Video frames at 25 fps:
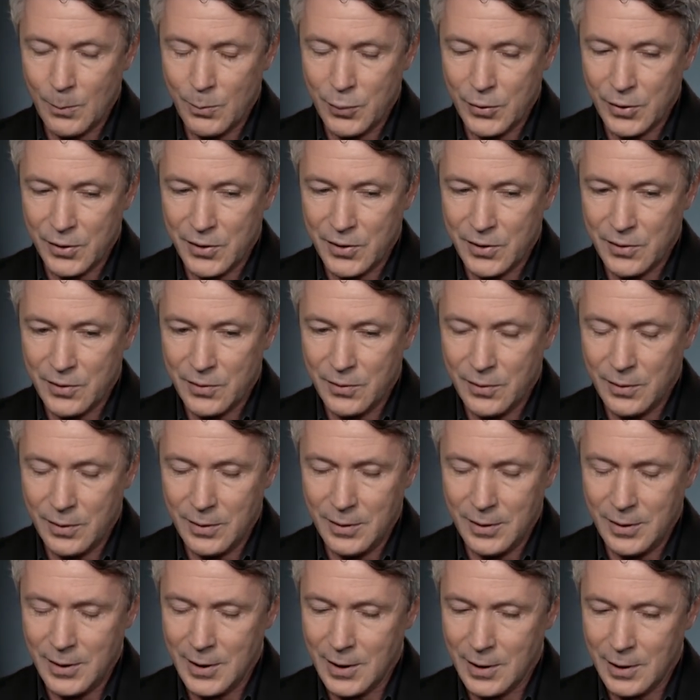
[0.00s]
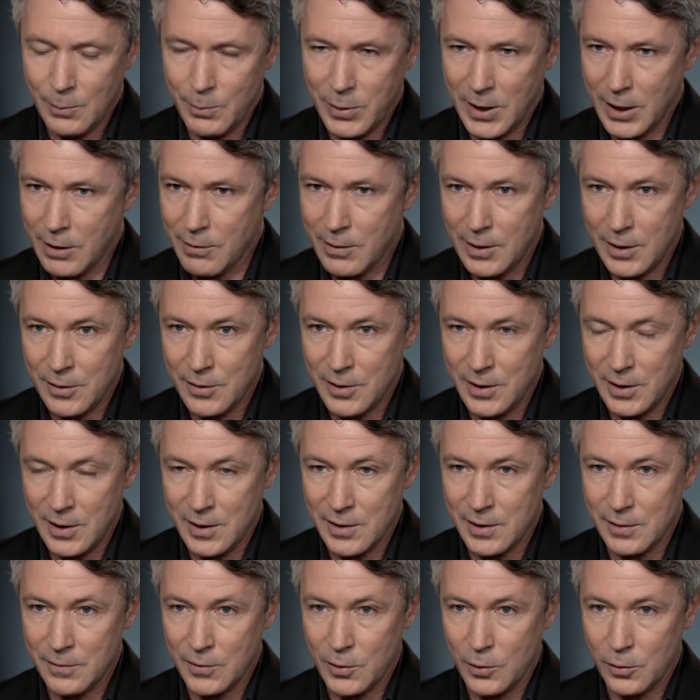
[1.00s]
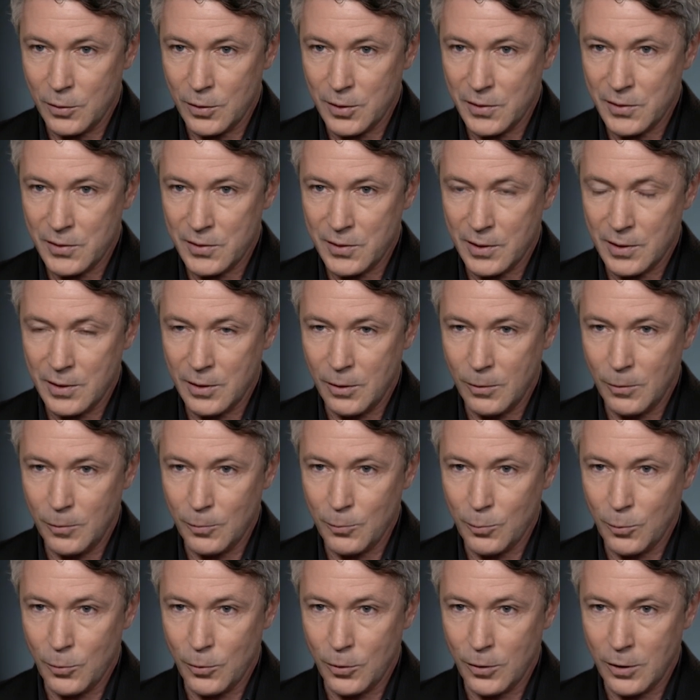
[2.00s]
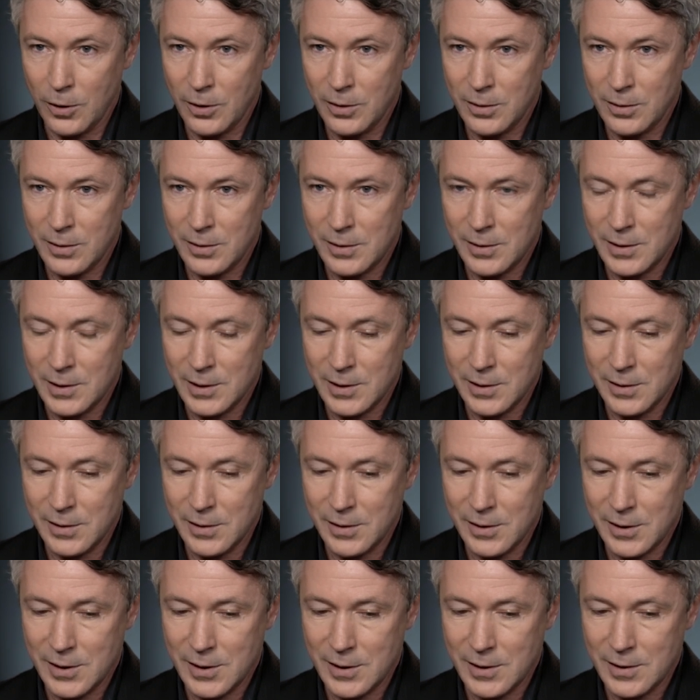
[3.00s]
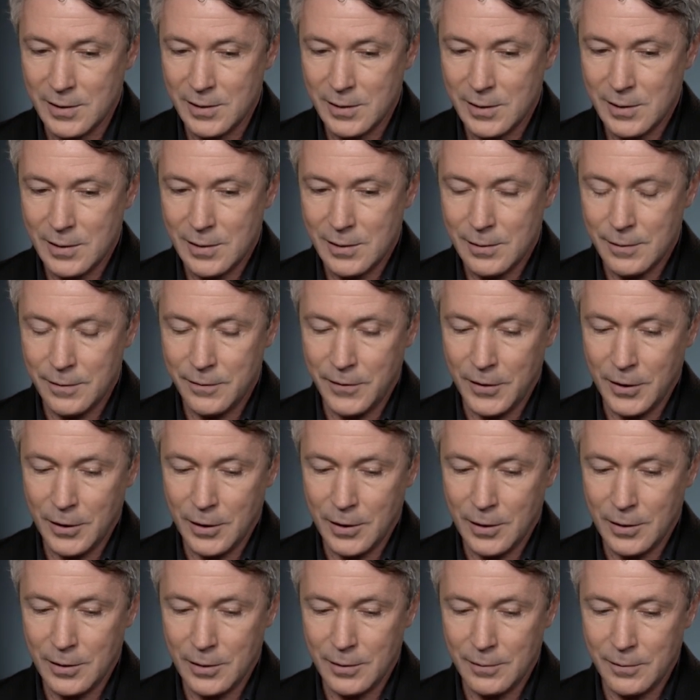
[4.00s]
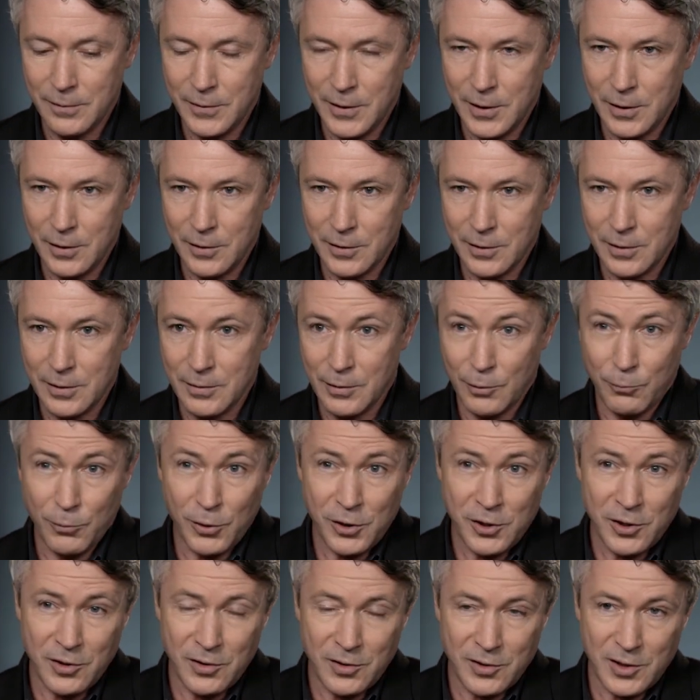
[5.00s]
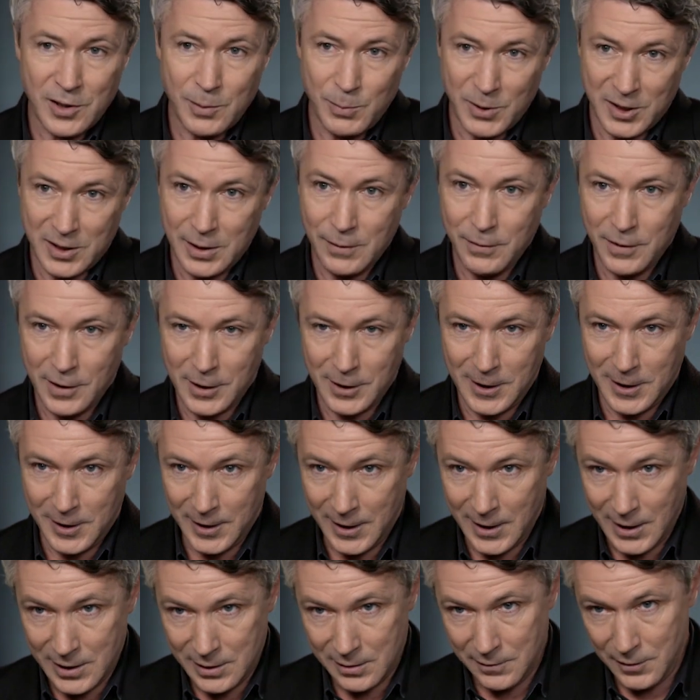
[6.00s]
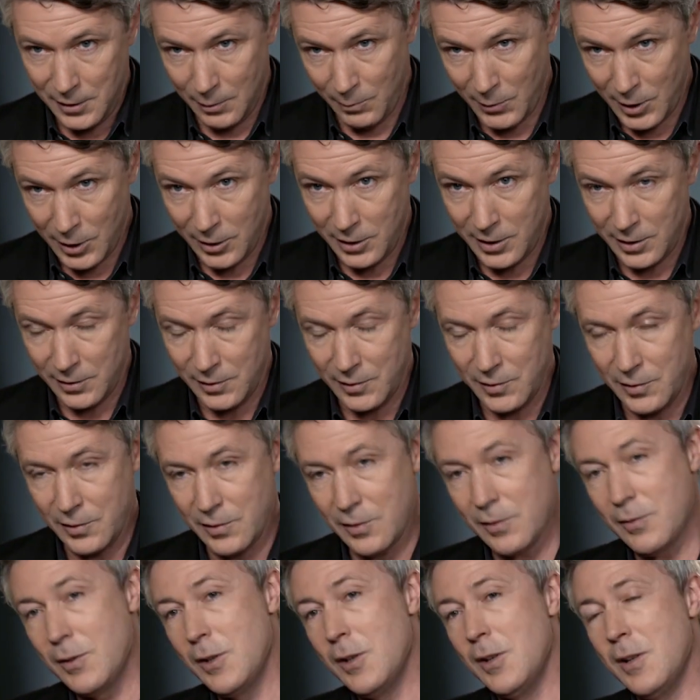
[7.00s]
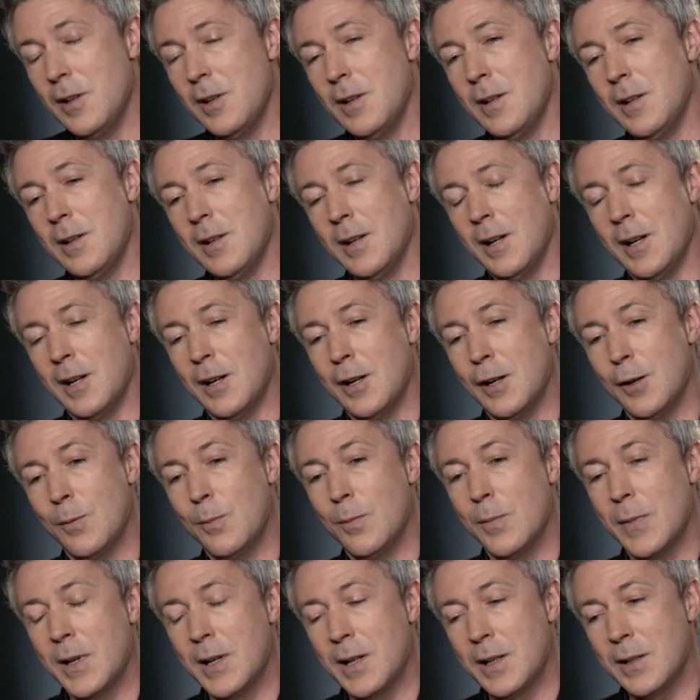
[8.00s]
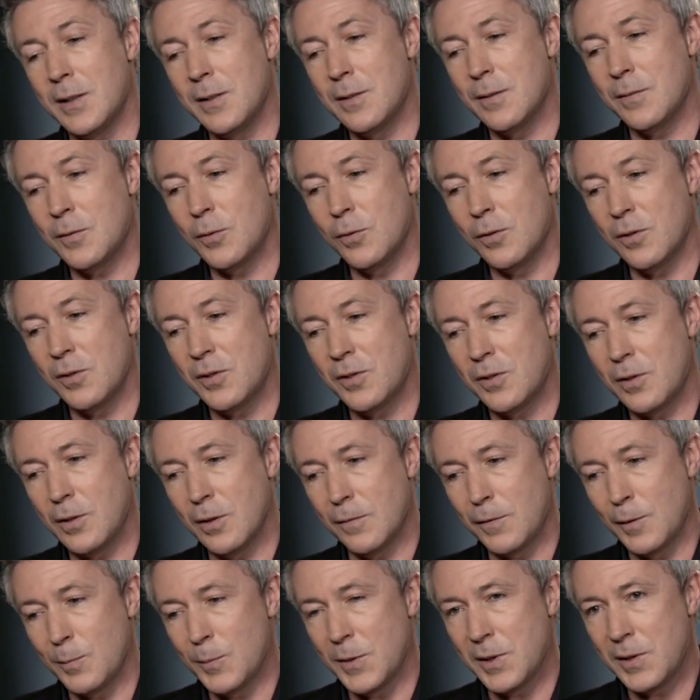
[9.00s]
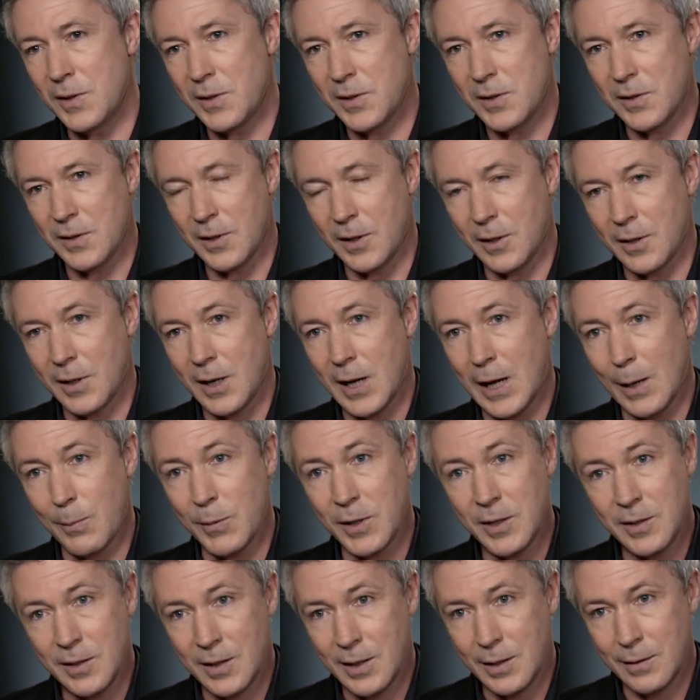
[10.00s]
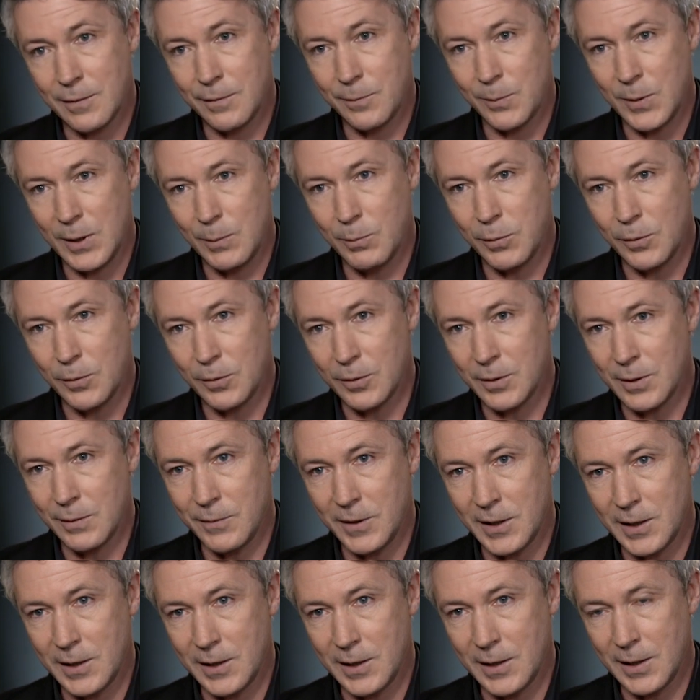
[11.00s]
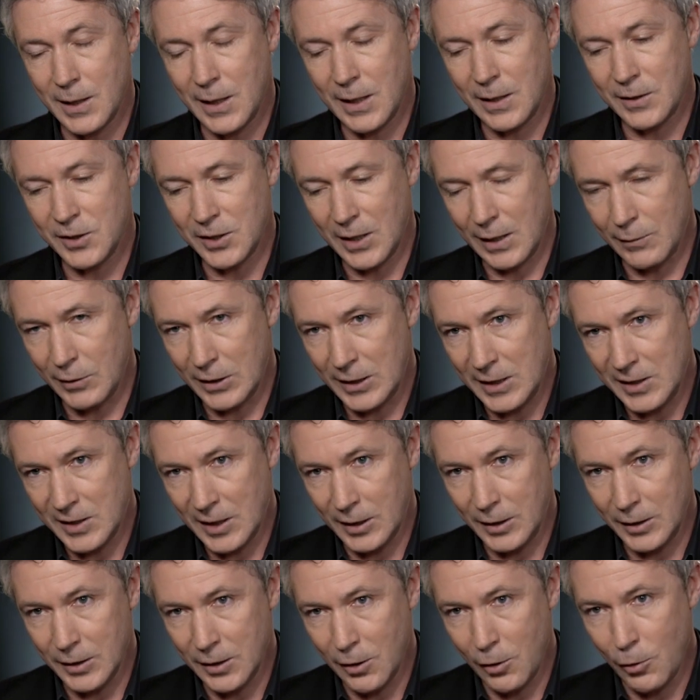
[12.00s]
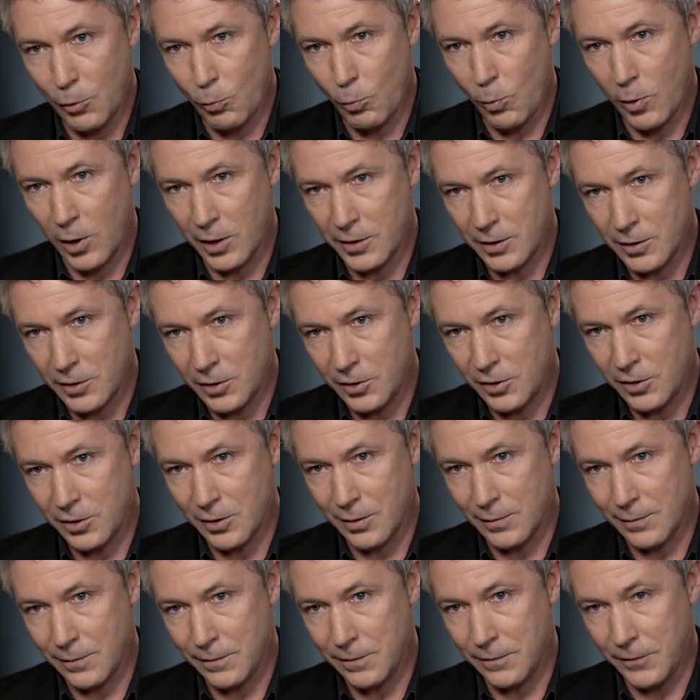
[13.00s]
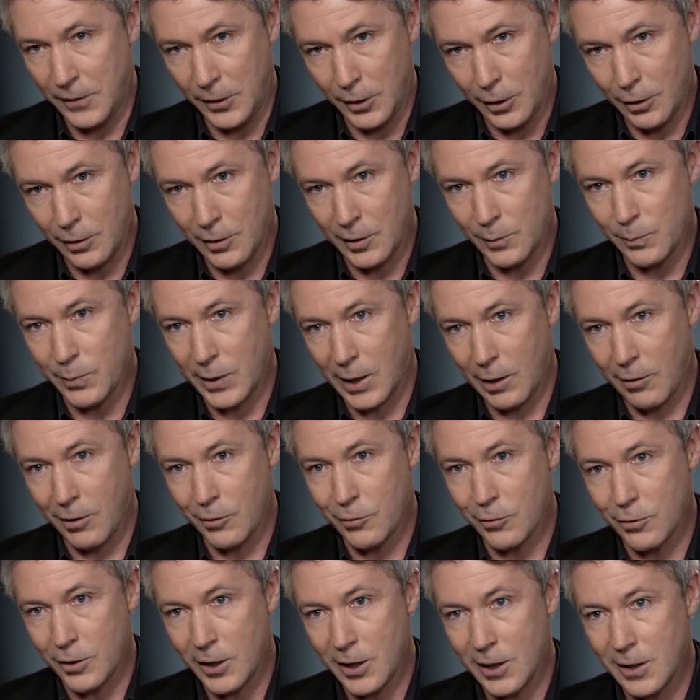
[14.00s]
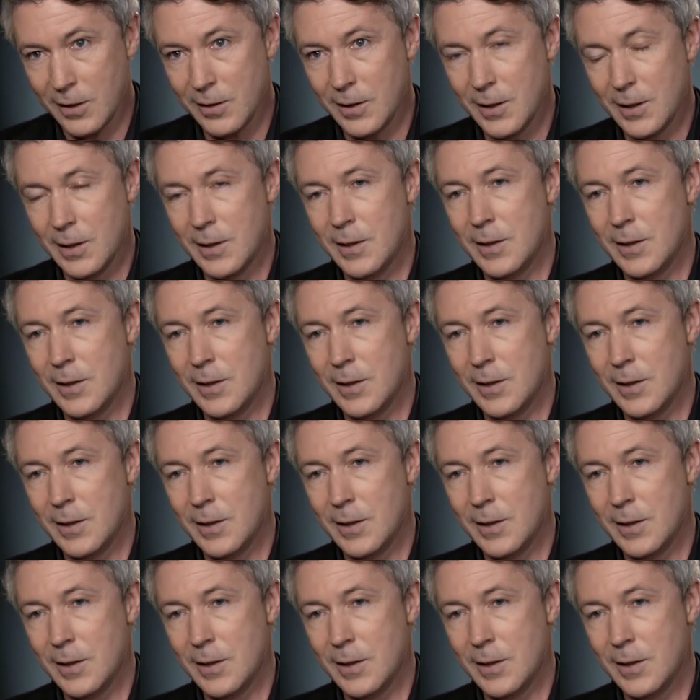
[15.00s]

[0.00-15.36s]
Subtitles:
But yeah, the background is, of course, the Cold War and fear of the other, the Russians specifically, in the case of the Americans. Mm-hmm. And of course, governments are happy to have people living in, to have at least a low wattage of fear and paranoia